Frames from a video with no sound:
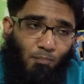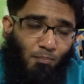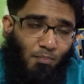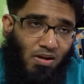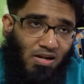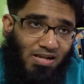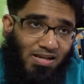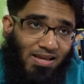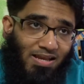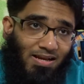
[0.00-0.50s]

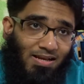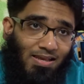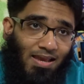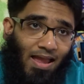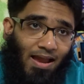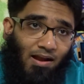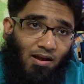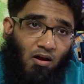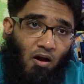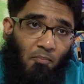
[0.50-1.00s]
building
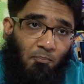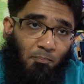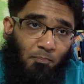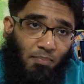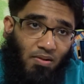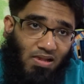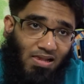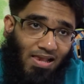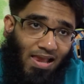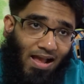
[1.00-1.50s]
like
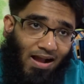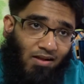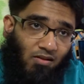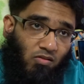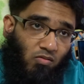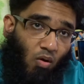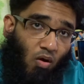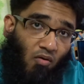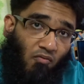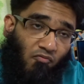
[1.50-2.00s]
complex
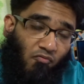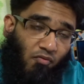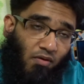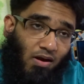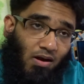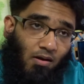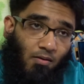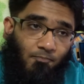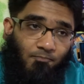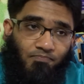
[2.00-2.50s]

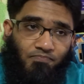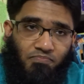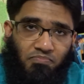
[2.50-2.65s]
software